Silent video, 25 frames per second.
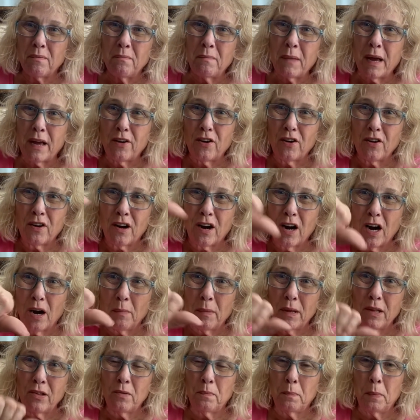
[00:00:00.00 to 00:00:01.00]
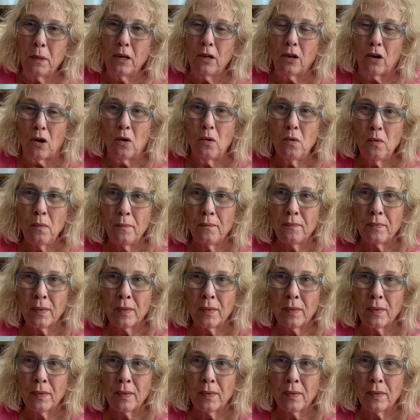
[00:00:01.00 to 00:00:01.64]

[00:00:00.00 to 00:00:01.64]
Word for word: Make your comments below.